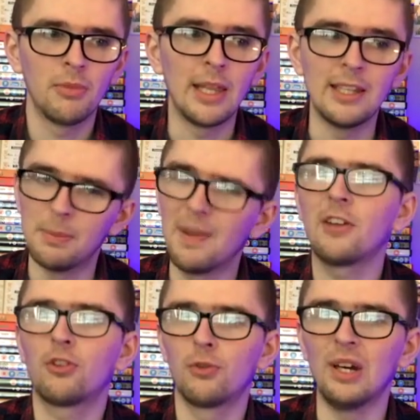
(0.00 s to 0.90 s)
in your
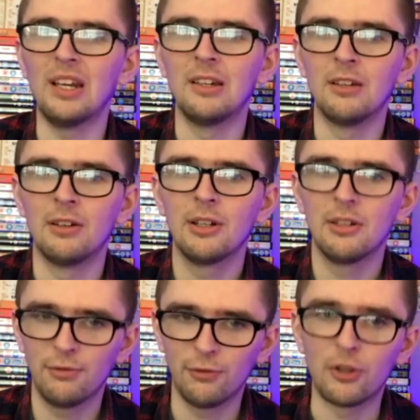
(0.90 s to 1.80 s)
biggest screen
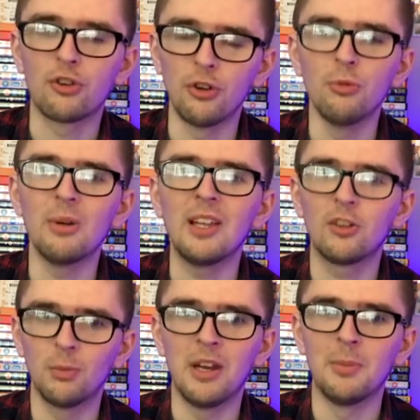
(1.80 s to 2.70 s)
for 2
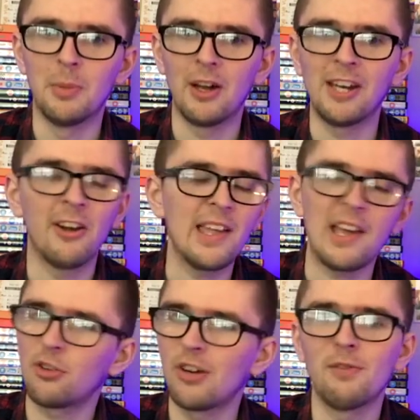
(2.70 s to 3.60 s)
weeks minimum, and you only
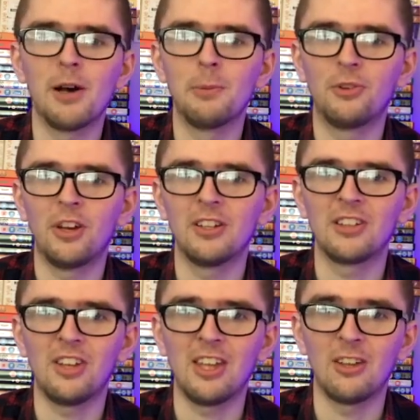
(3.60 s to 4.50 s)
get 25% of the
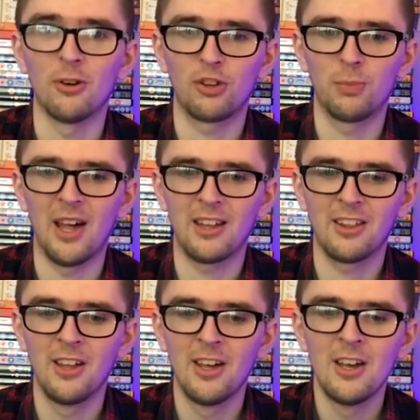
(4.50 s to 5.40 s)
ticket costs
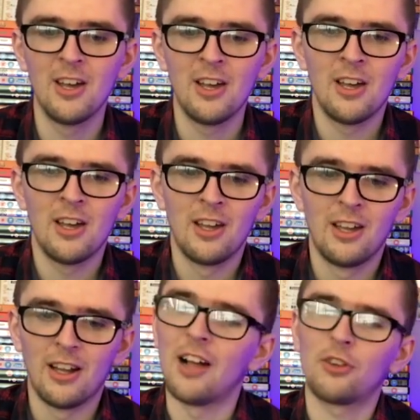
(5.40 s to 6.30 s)
back.
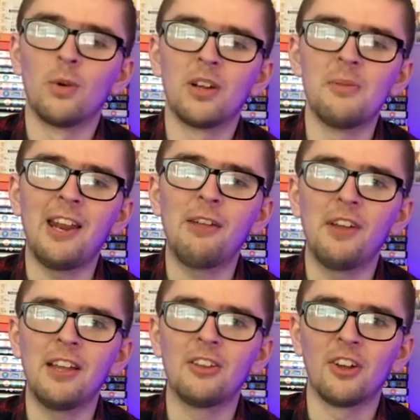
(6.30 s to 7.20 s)
That's one of the many
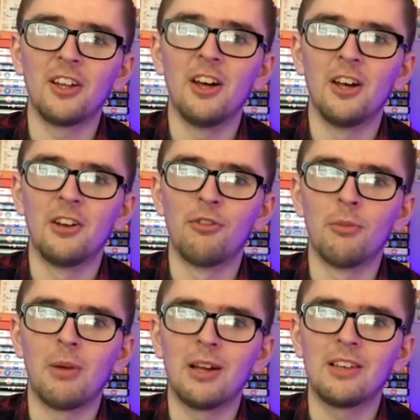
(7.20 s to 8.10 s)
things I learned
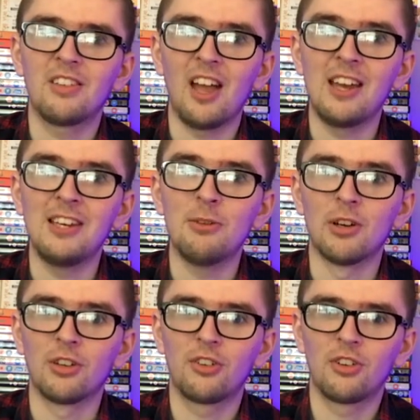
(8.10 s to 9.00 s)
from my
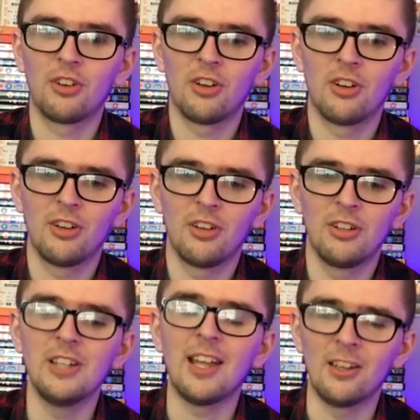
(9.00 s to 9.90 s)
tenuous
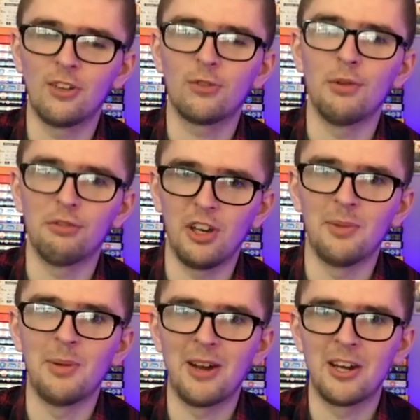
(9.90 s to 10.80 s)
links with
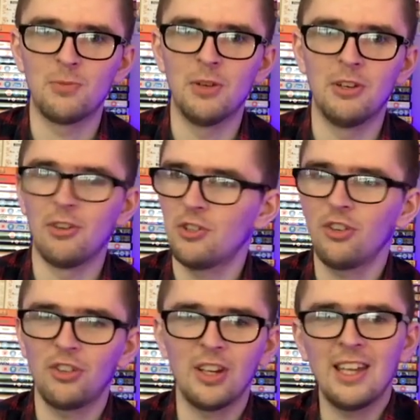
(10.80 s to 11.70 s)
cinema management, not
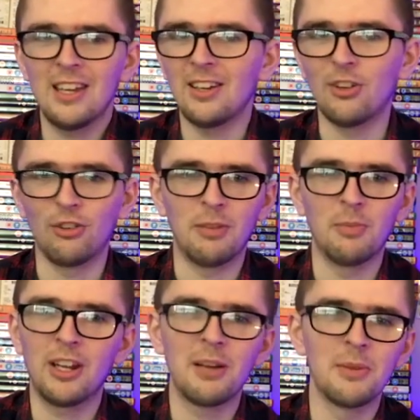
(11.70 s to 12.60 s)
just in the indie scene,
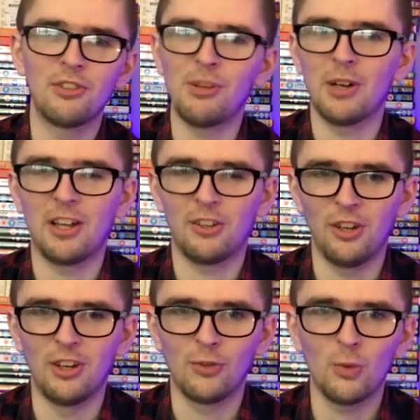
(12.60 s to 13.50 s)
but in the multiplex
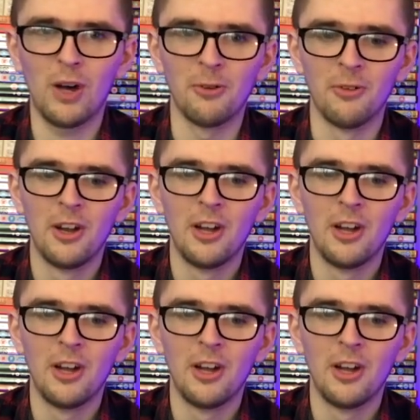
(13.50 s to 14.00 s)
scene as well.